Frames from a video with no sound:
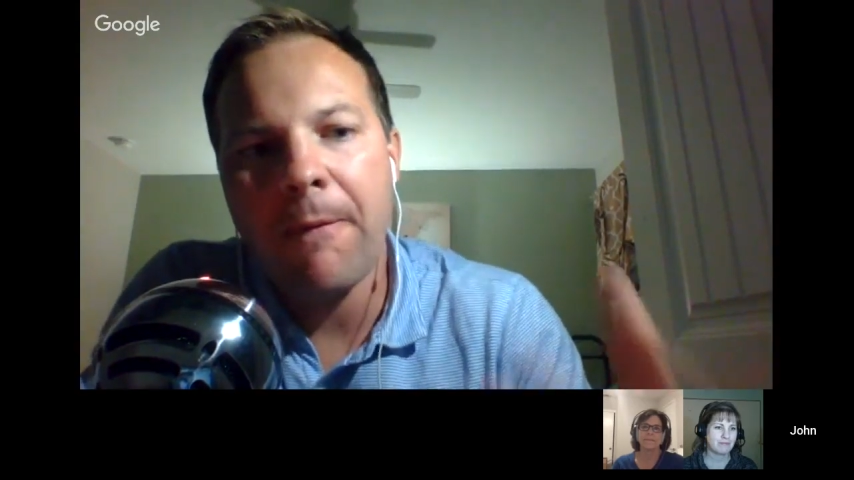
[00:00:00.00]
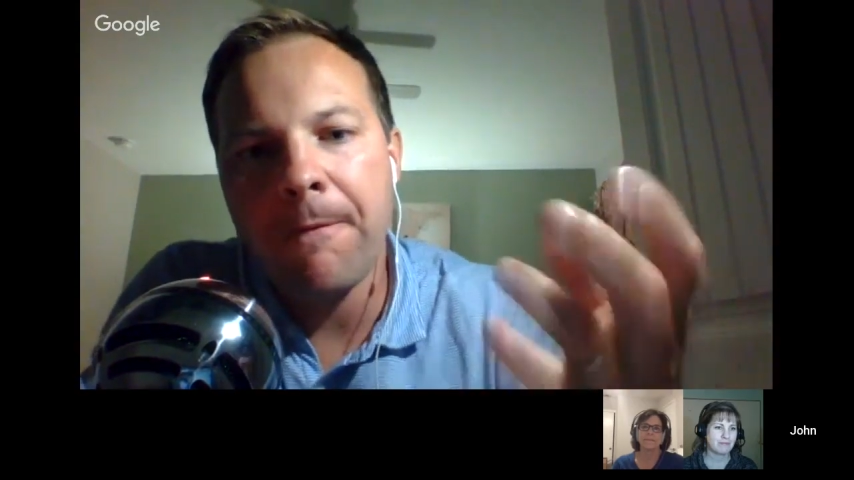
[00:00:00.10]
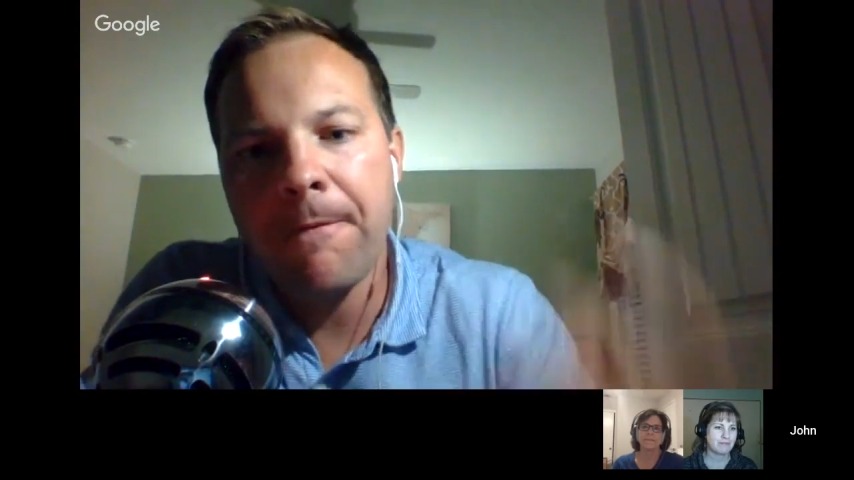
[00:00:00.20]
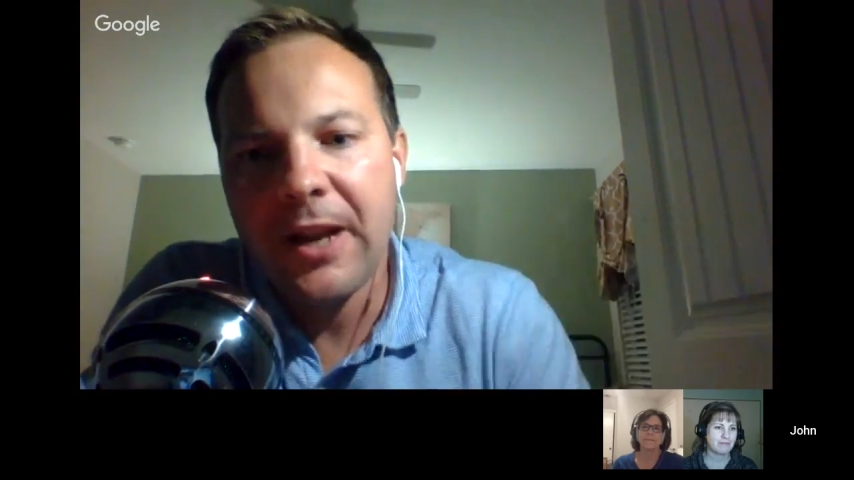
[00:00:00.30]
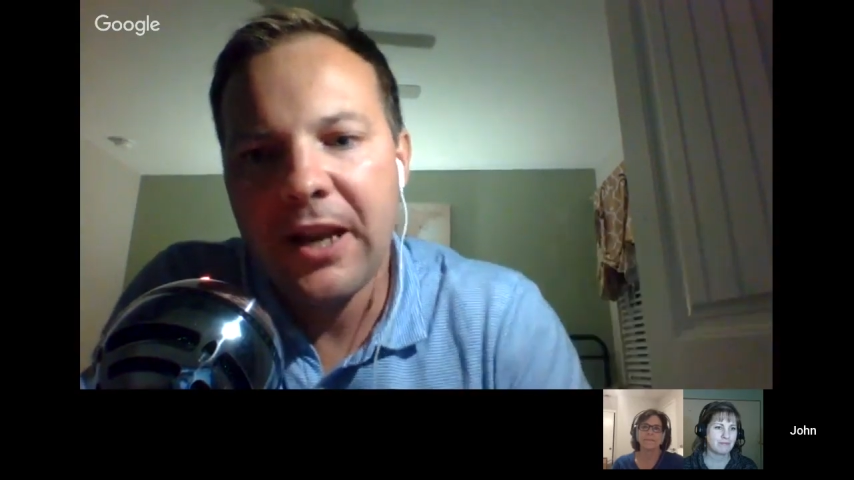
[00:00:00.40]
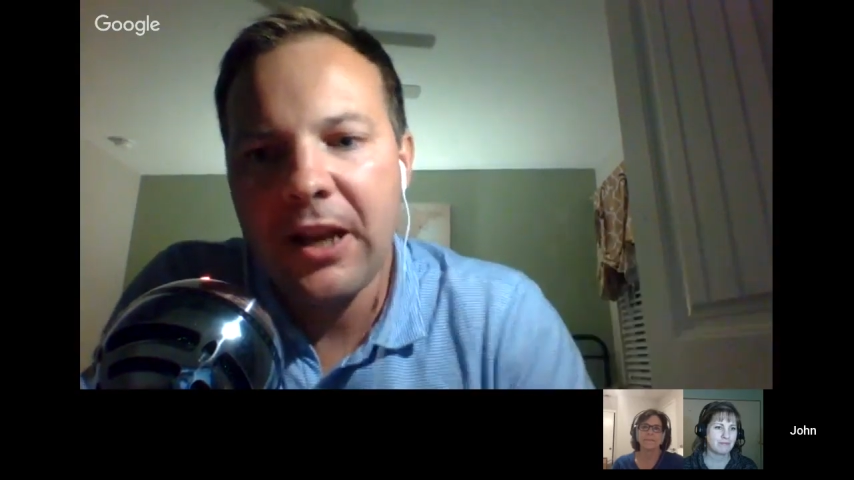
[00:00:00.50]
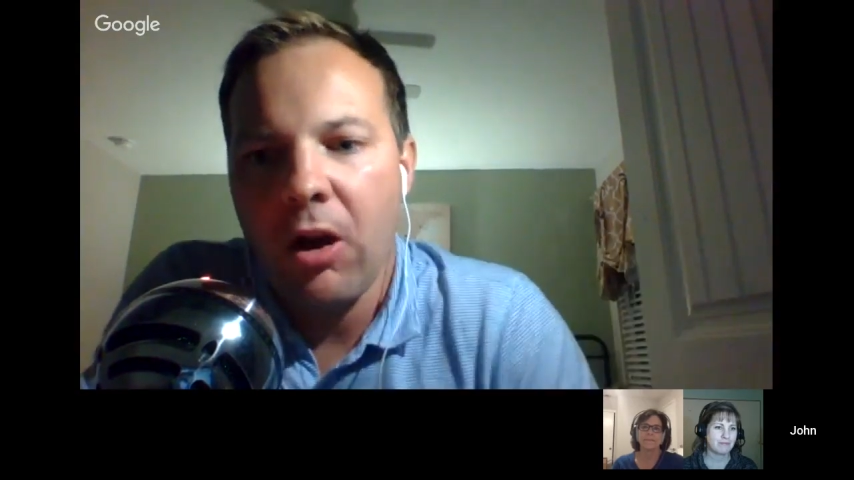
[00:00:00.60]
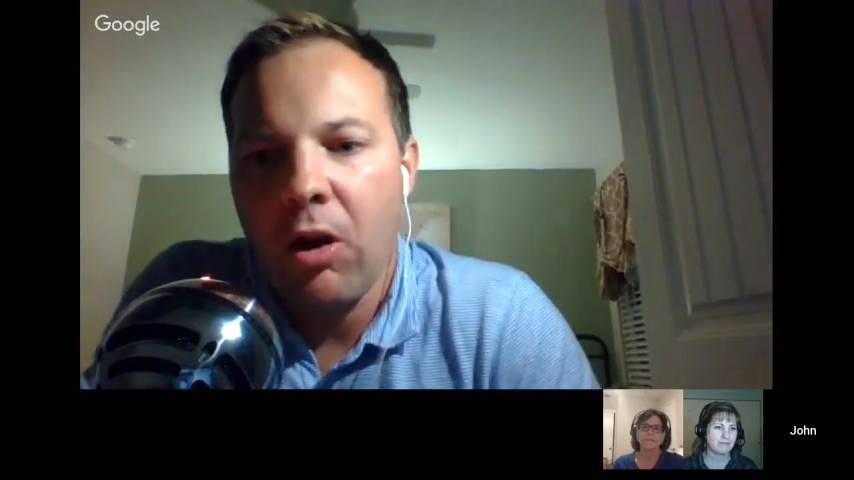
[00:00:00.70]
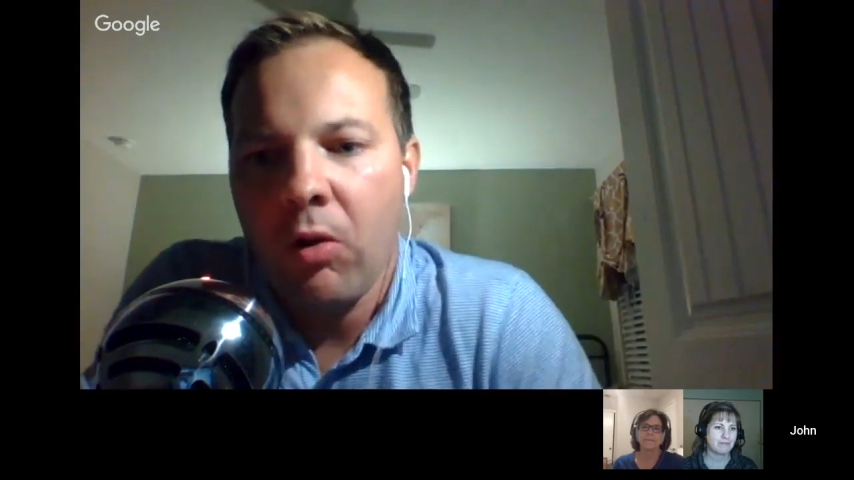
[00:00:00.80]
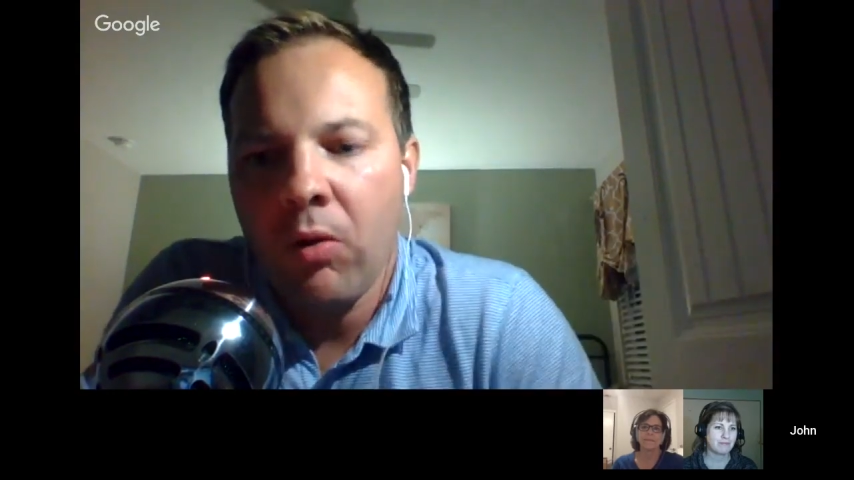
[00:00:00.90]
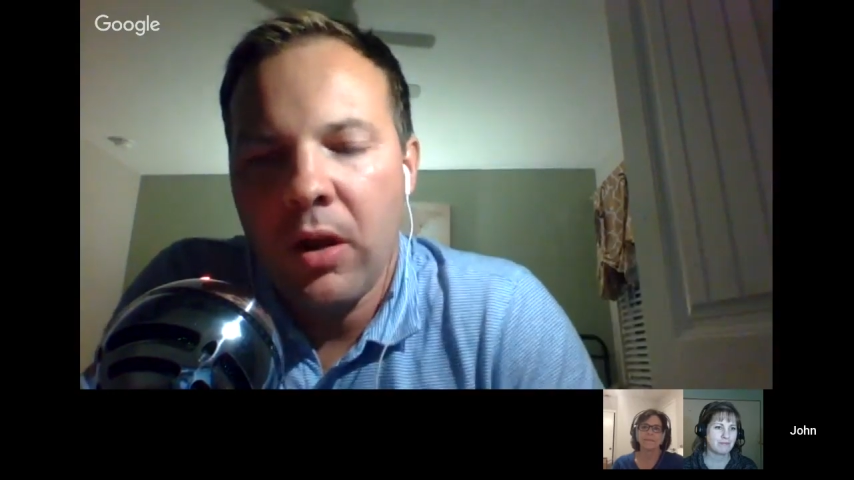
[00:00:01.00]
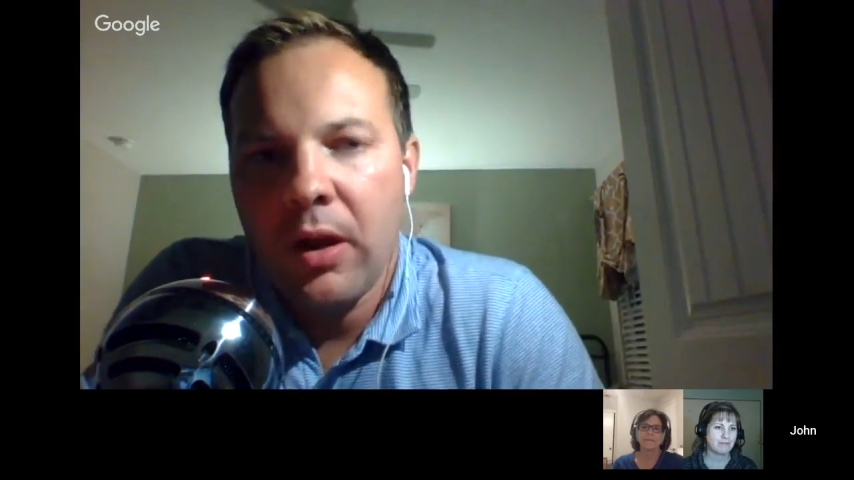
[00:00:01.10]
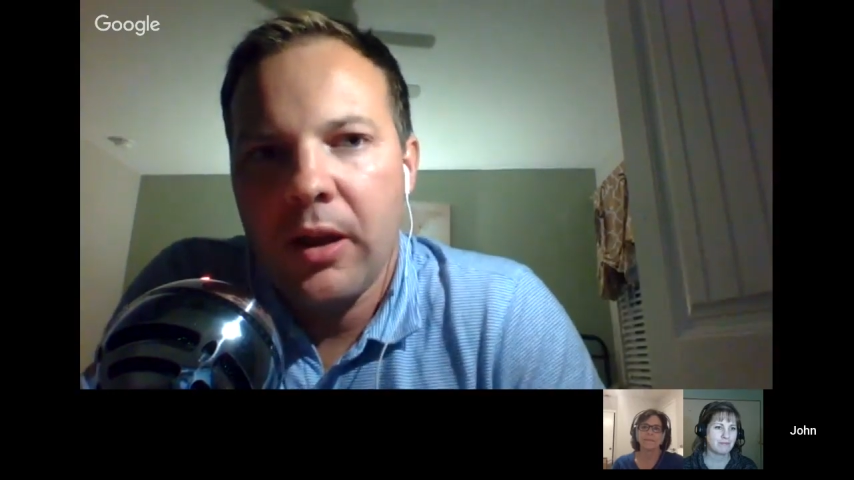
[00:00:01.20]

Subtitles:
video